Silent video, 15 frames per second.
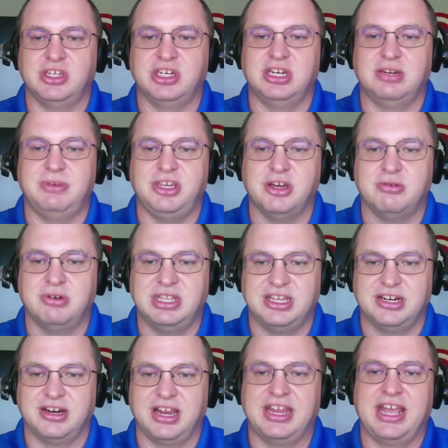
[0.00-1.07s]
You need to be going in
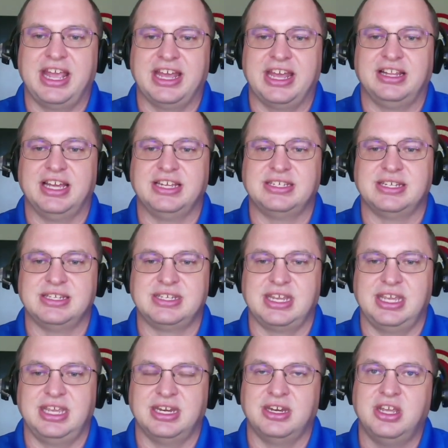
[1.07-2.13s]
there and analyzing
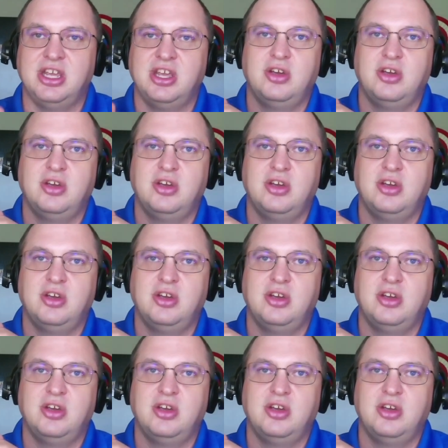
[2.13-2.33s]
saying,